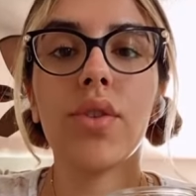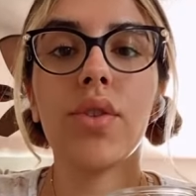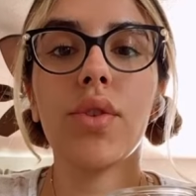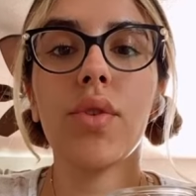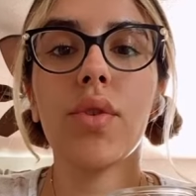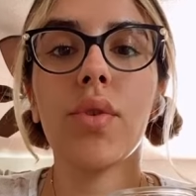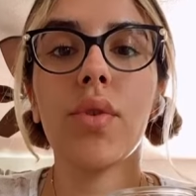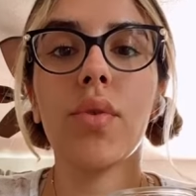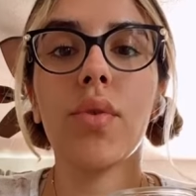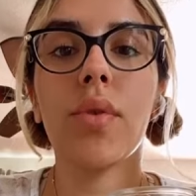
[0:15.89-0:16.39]

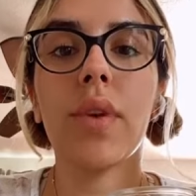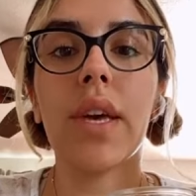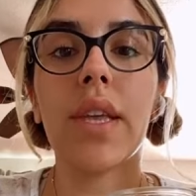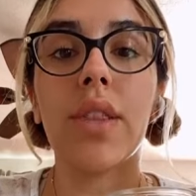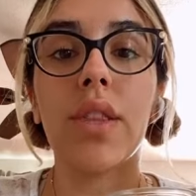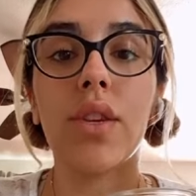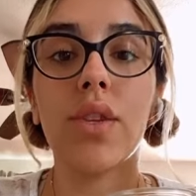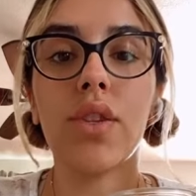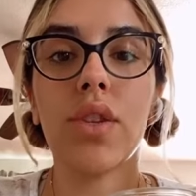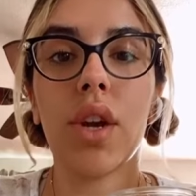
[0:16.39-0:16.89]
to
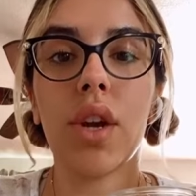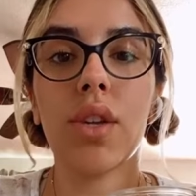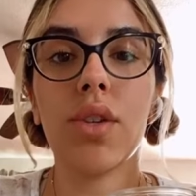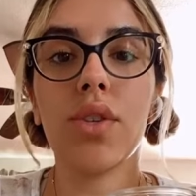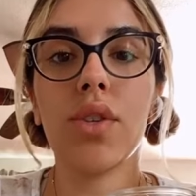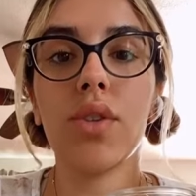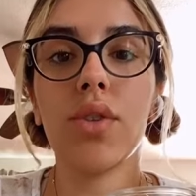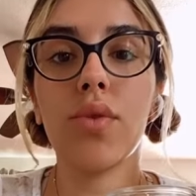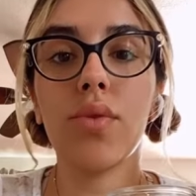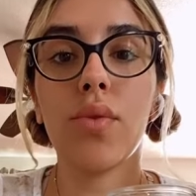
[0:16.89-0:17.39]
get the
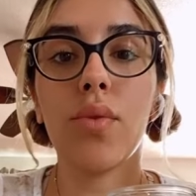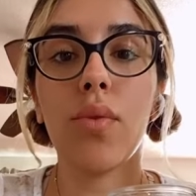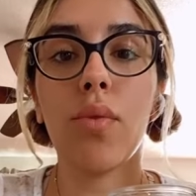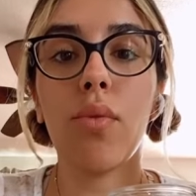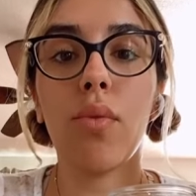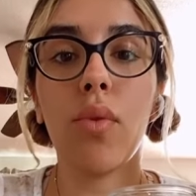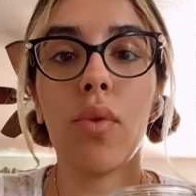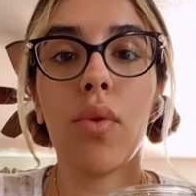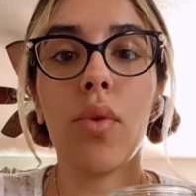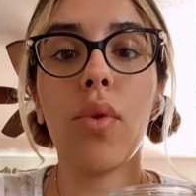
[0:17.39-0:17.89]
judge to
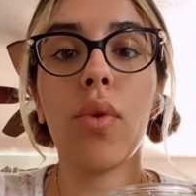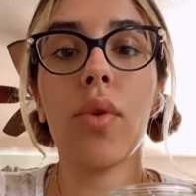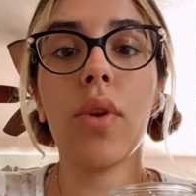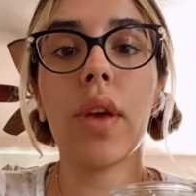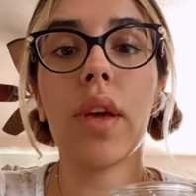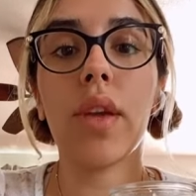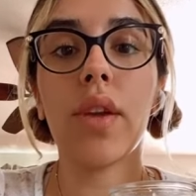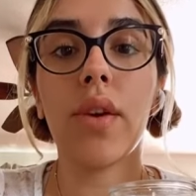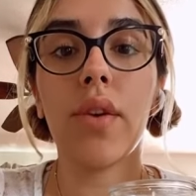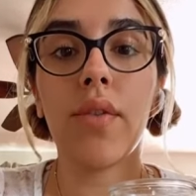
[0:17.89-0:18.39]
rule
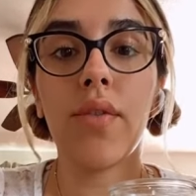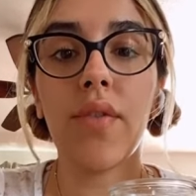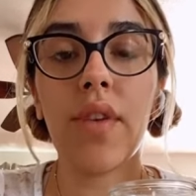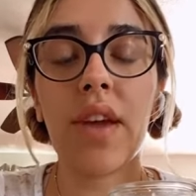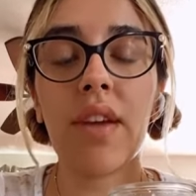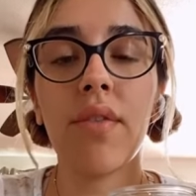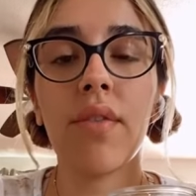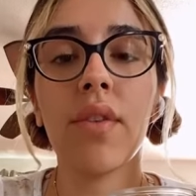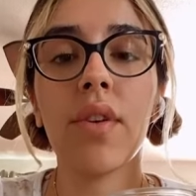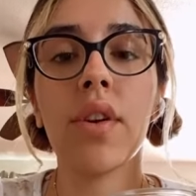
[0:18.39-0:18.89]
in your
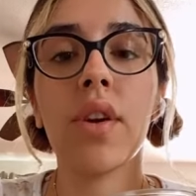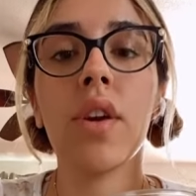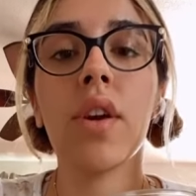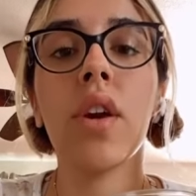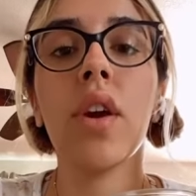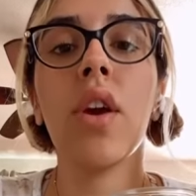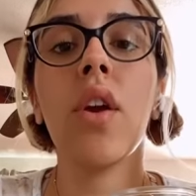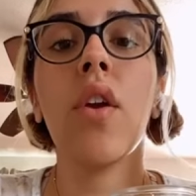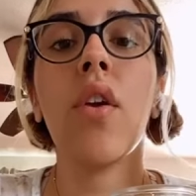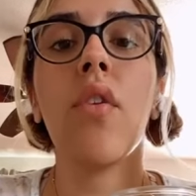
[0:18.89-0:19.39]
favor,
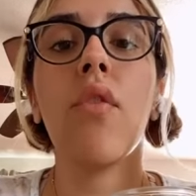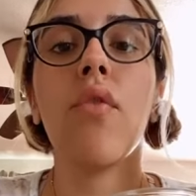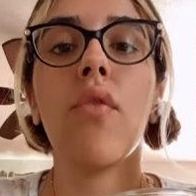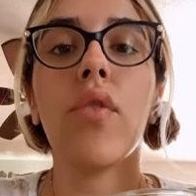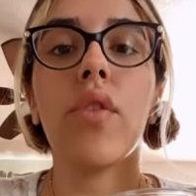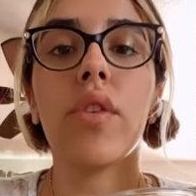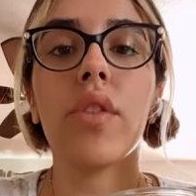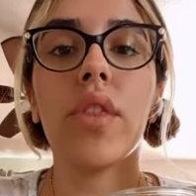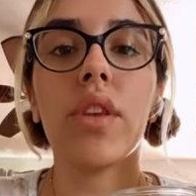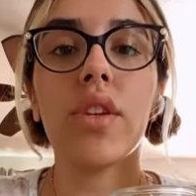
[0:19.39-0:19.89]

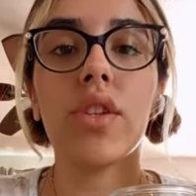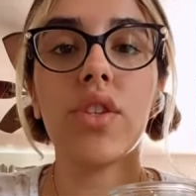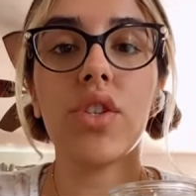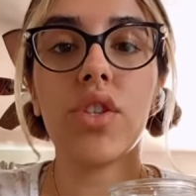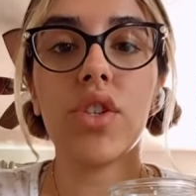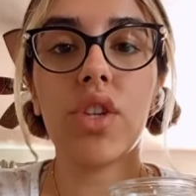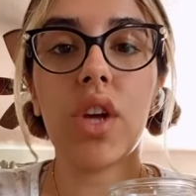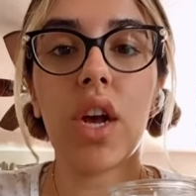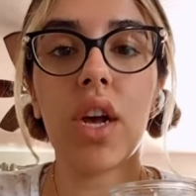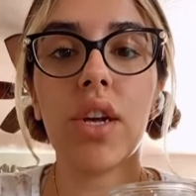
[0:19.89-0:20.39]
for the
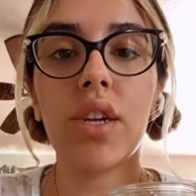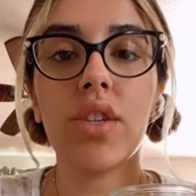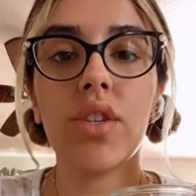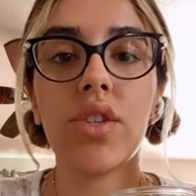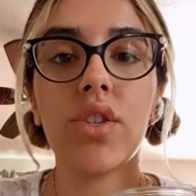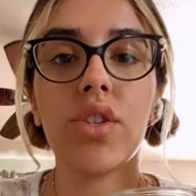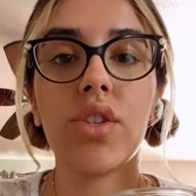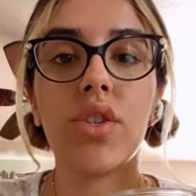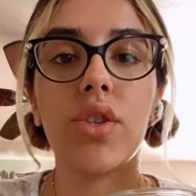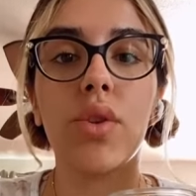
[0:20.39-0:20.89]

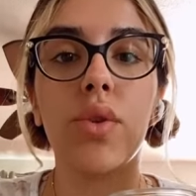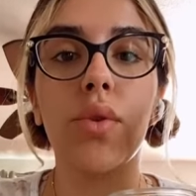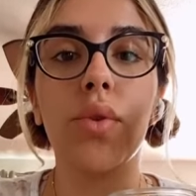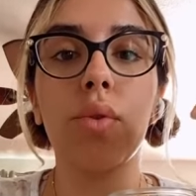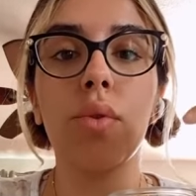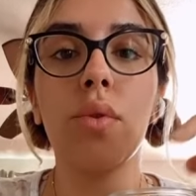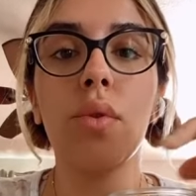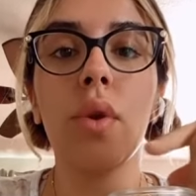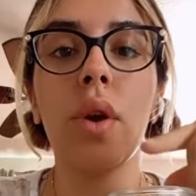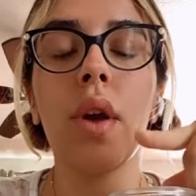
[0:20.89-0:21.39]
judge
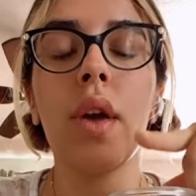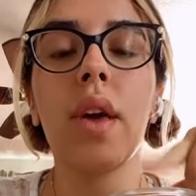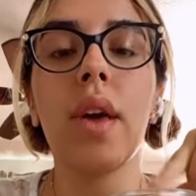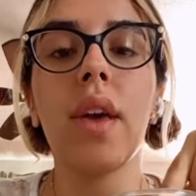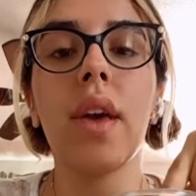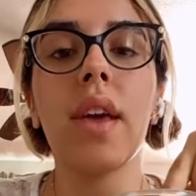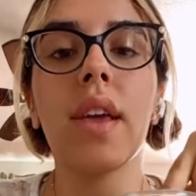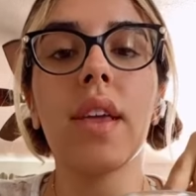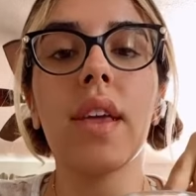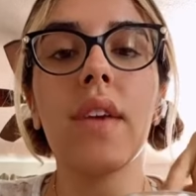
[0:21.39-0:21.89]
to
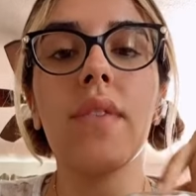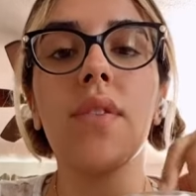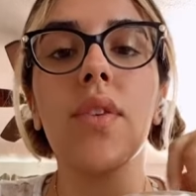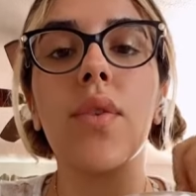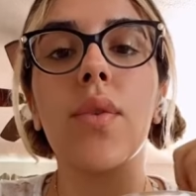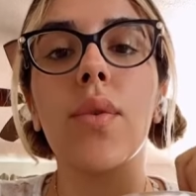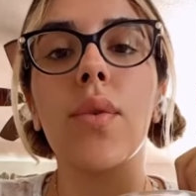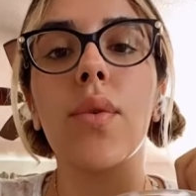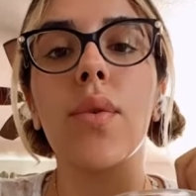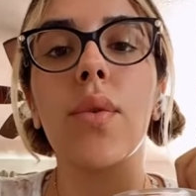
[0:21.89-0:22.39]
give
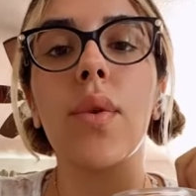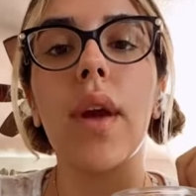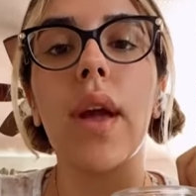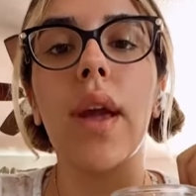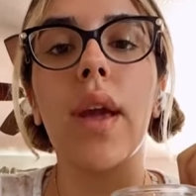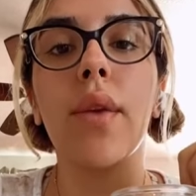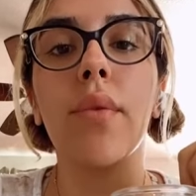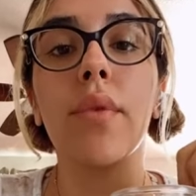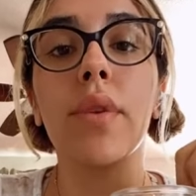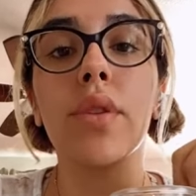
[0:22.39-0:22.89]
you
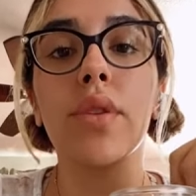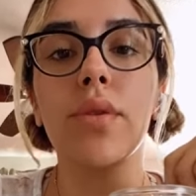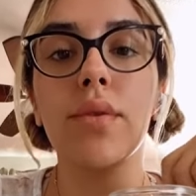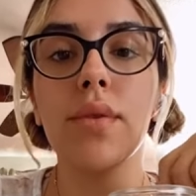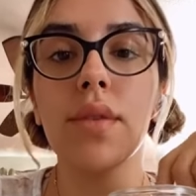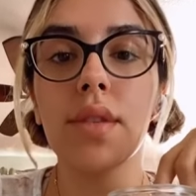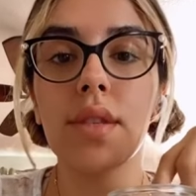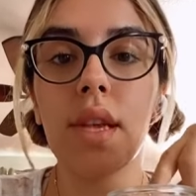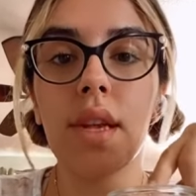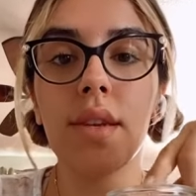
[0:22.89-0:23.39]
a
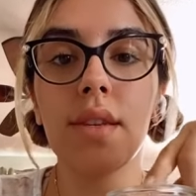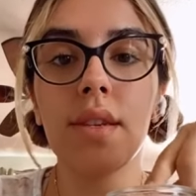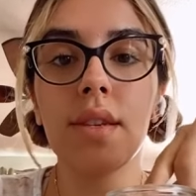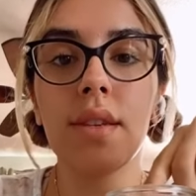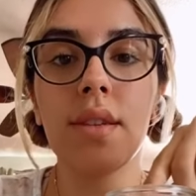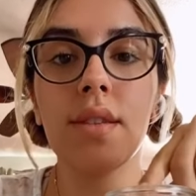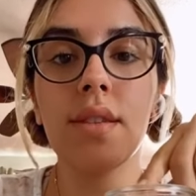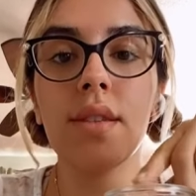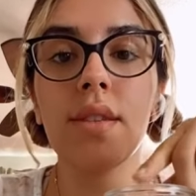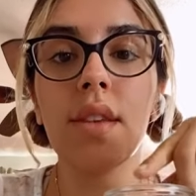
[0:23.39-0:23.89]
reduced
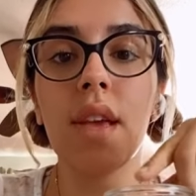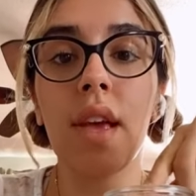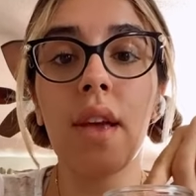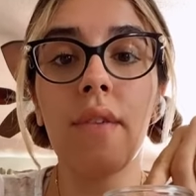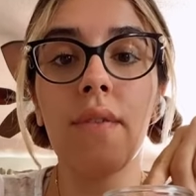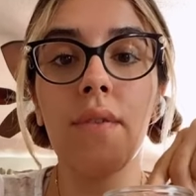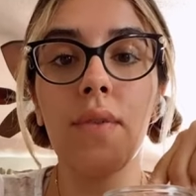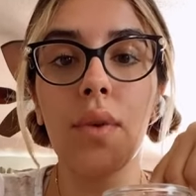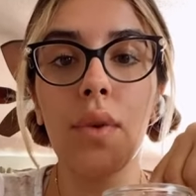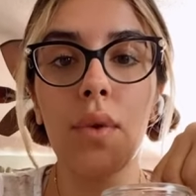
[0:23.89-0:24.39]
sentence
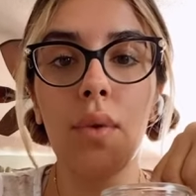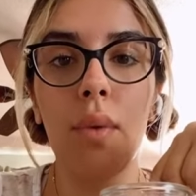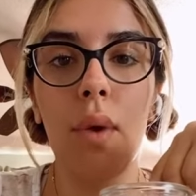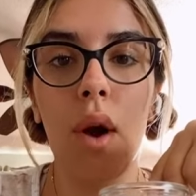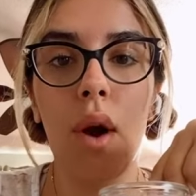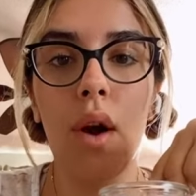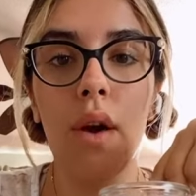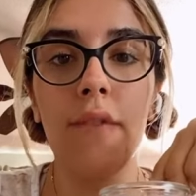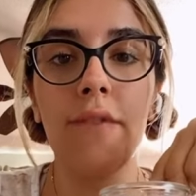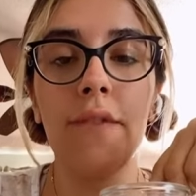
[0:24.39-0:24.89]
if you
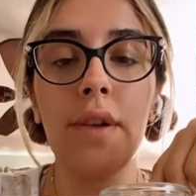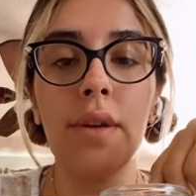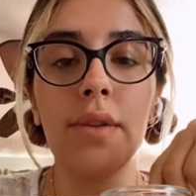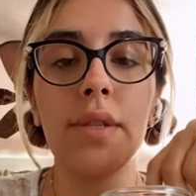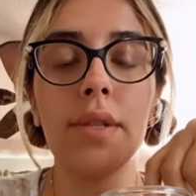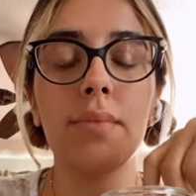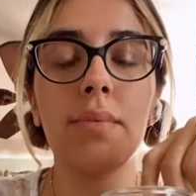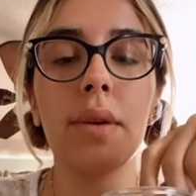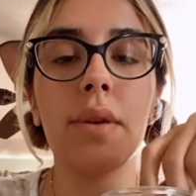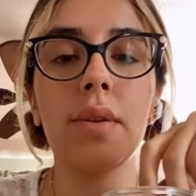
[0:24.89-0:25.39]
are
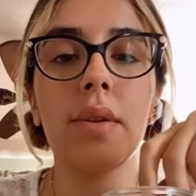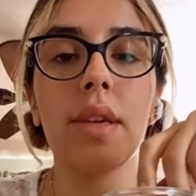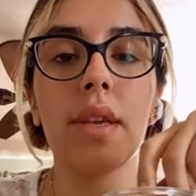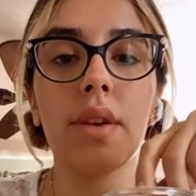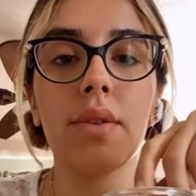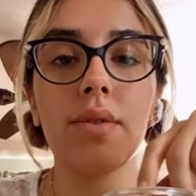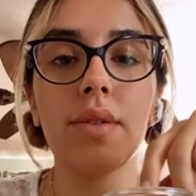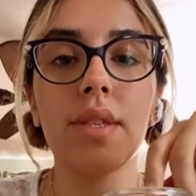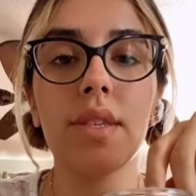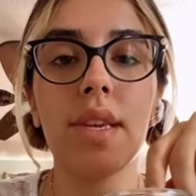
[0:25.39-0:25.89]
found
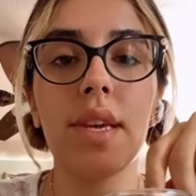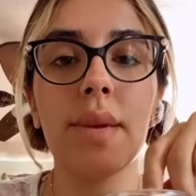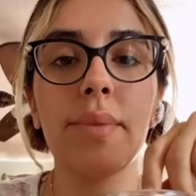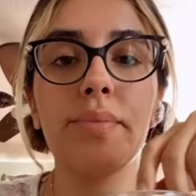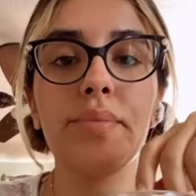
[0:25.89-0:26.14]
guilty.